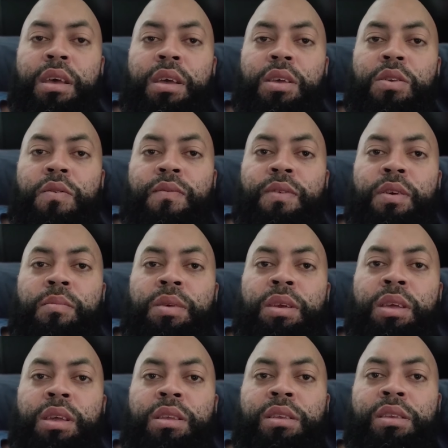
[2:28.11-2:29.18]
You feel me?
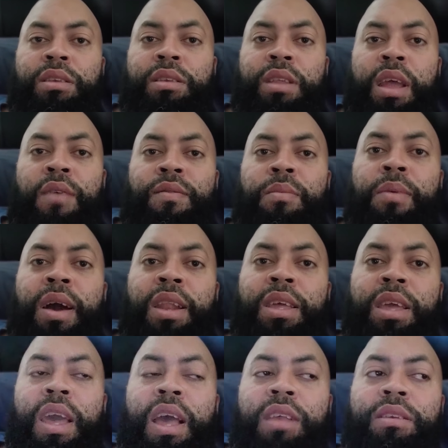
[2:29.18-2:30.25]
Is
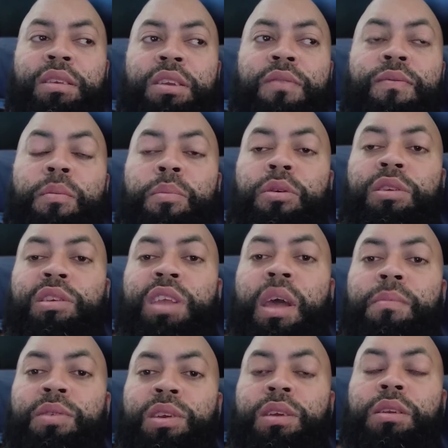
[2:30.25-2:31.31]
everybody has a different
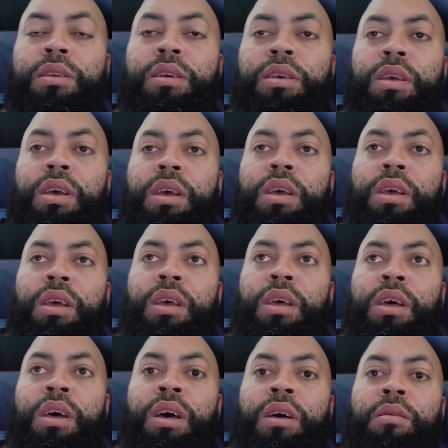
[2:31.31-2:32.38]
perception
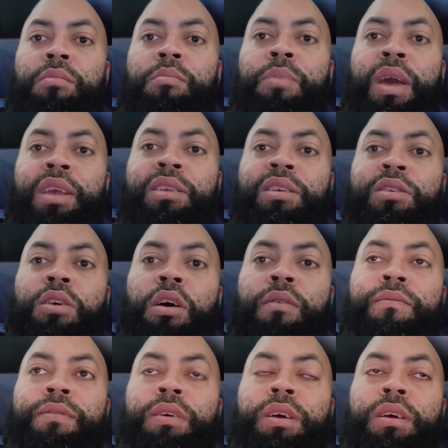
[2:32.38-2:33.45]
um, based
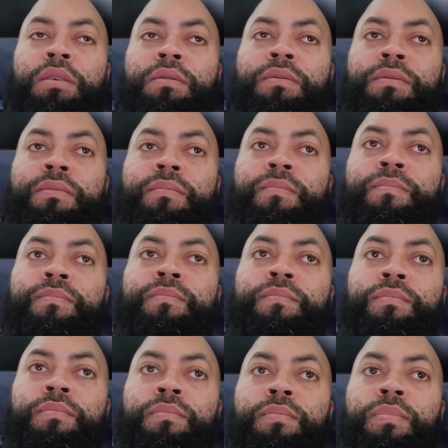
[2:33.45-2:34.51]
off of
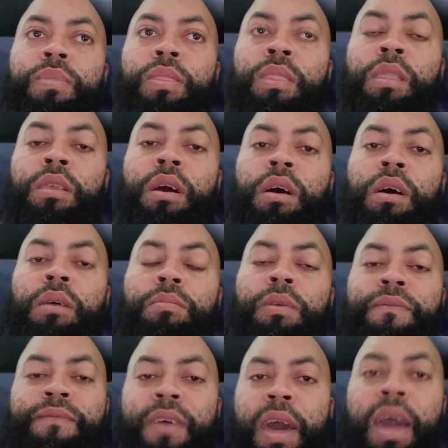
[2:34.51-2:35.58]
um, the
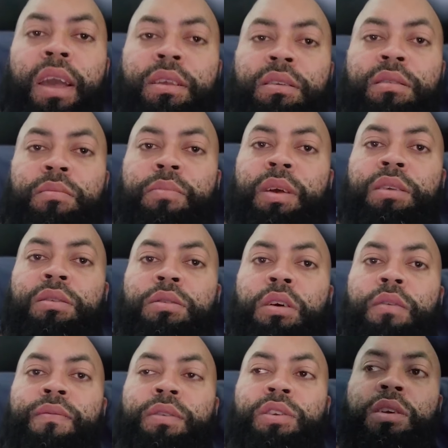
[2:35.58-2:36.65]
facts, based
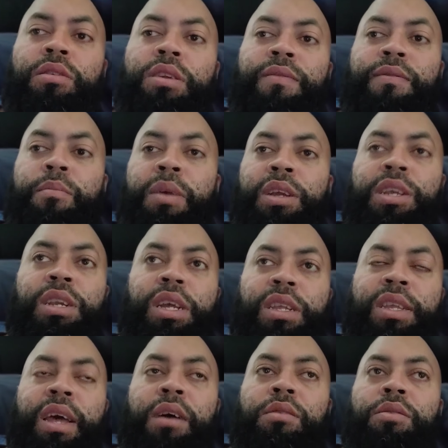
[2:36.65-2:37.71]
off of certain information
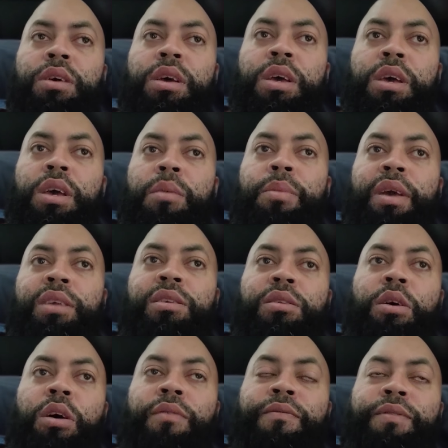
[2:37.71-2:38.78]
that's out, based
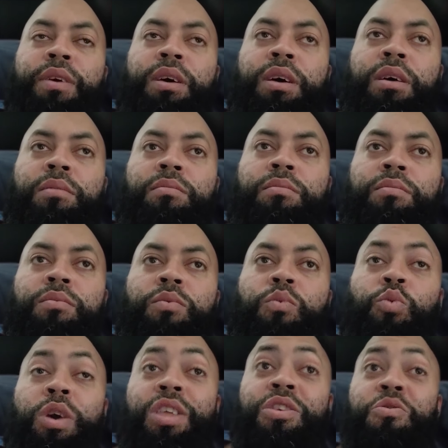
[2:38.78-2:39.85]
off um,
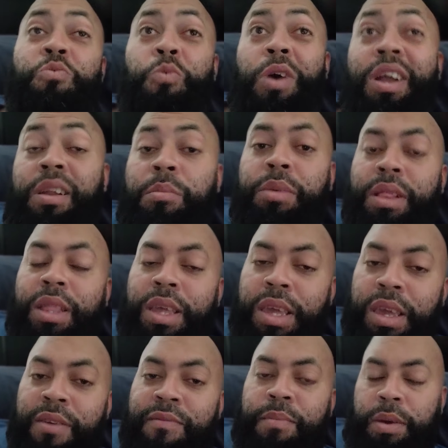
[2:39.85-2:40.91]
what you want to
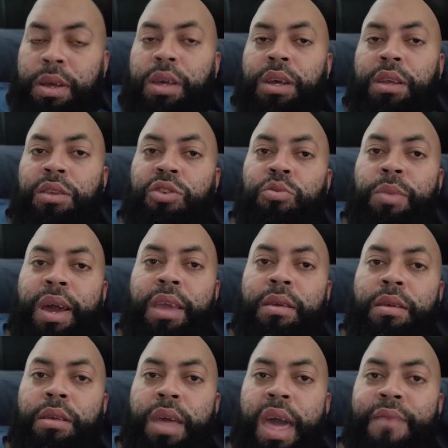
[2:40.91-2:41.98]
believe because you might
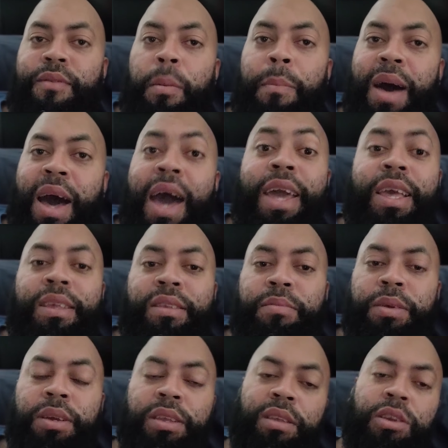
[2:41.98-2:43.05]
have a bias
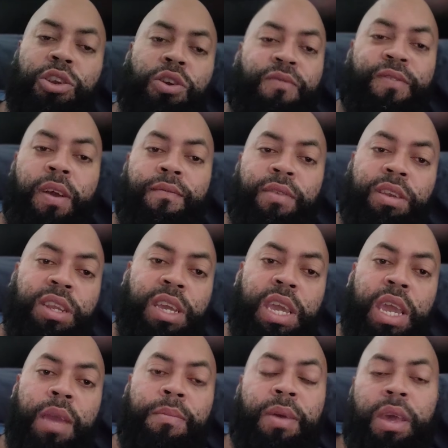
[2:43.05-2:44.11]
because it's your favorite
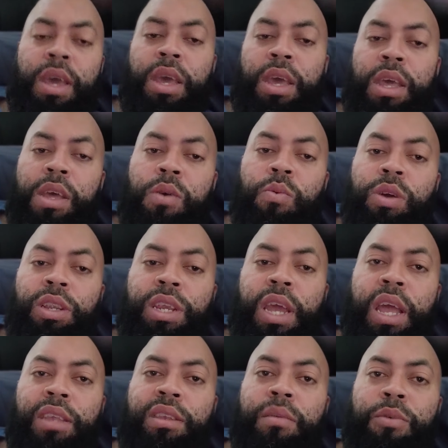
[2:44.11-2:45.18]
team, which
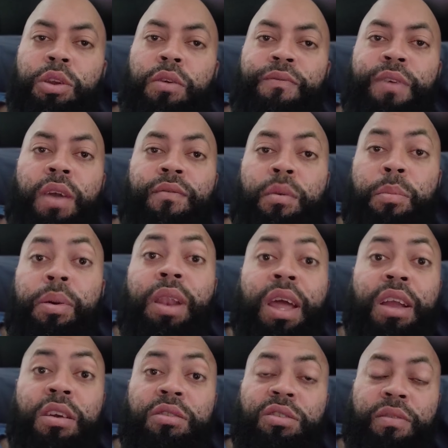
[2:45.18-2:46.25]
has some of your favorite
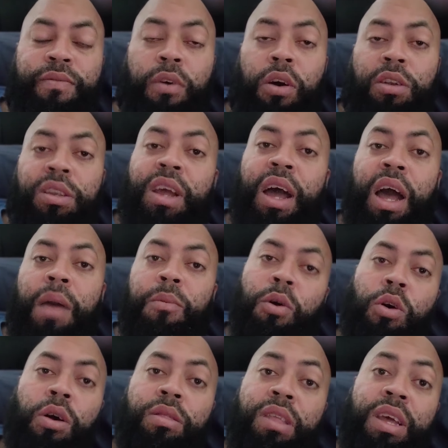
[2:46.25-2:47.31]
players of all time
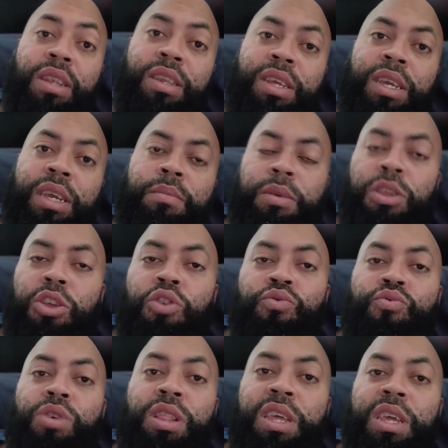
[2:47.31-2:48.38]
on that team, and you
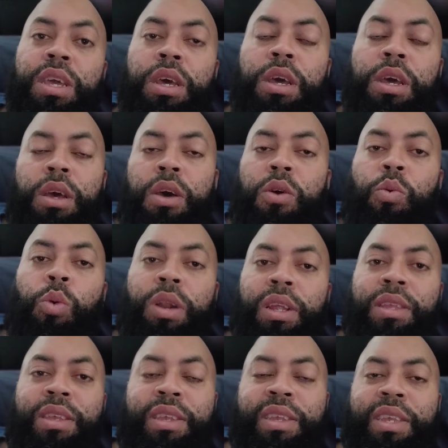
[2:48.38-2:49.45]
really want
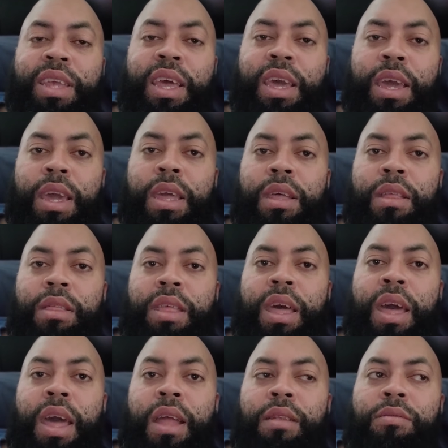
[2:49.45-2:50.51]
to say
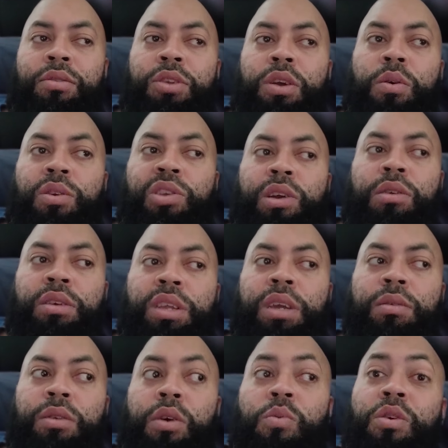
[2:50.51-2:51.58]
that, you know, a certain
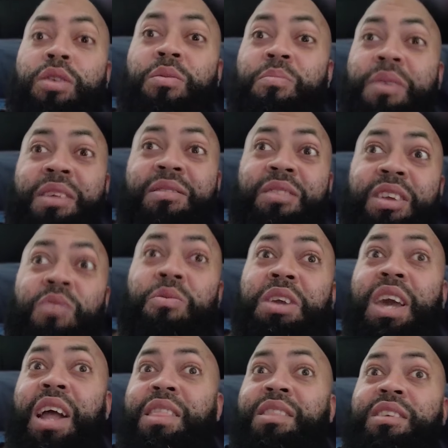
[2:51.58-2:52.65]
team's, oh, we're the best team. We
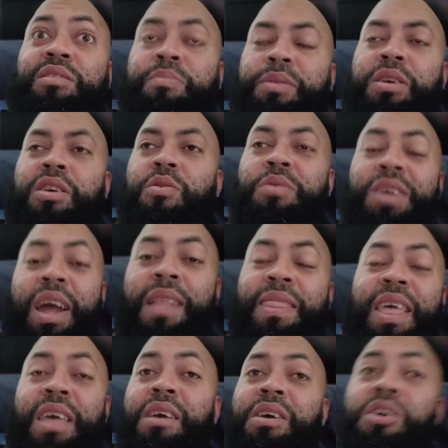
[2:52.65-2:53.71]
got this player. We got
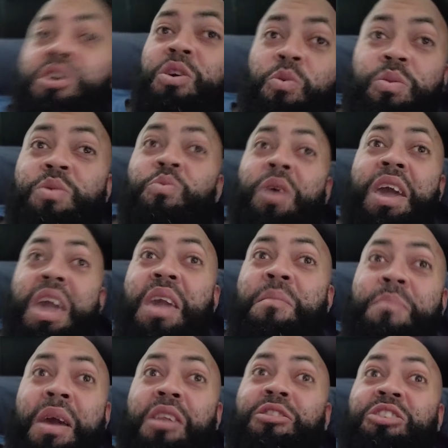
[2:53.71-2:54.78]
that. We way
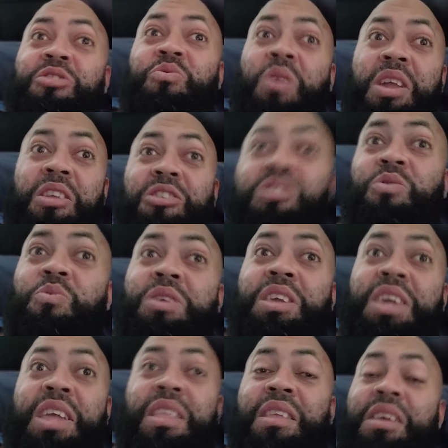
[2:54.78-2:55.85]
better. Just wait until we
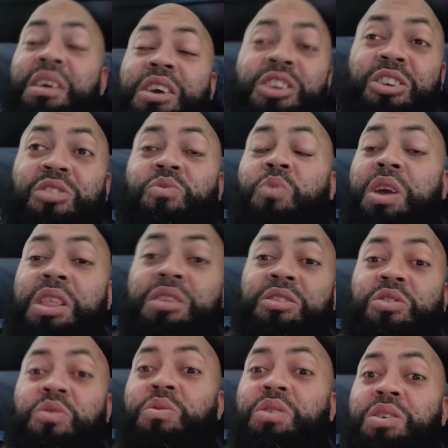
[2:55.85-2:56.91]
get, just wait
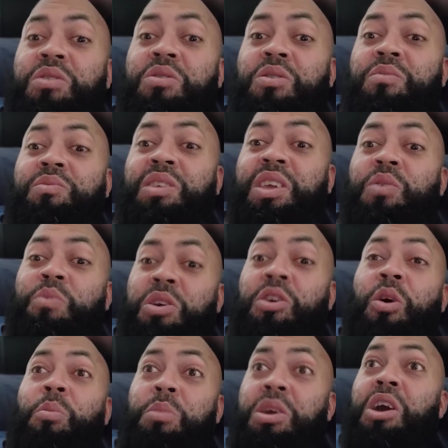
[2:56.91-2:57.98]
until we, you know what I'm saying? we
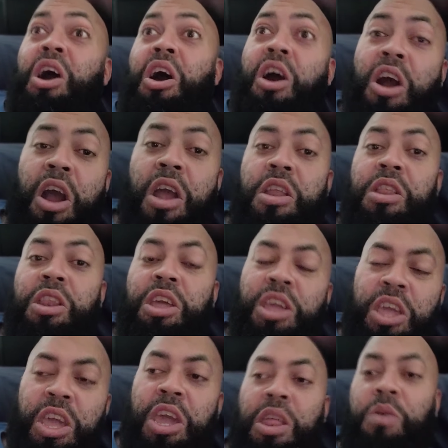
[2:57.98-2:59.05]
going to be all right in
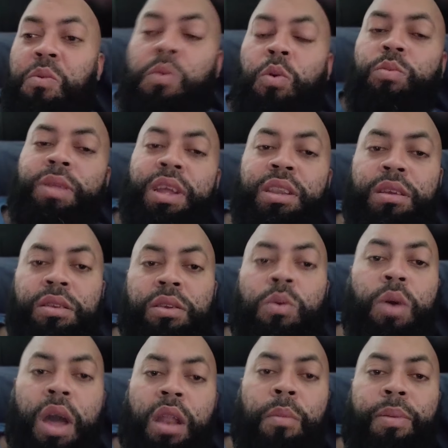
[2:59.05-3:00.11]
the end. They just don't
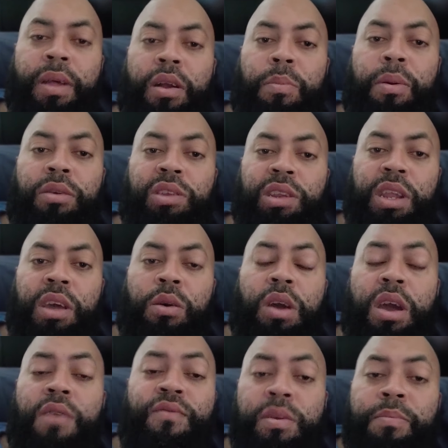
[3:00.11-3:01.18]
have a player personnel.
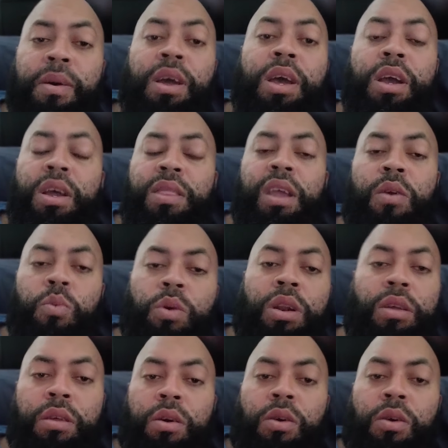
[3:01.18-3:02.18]
Everybody, they're one of the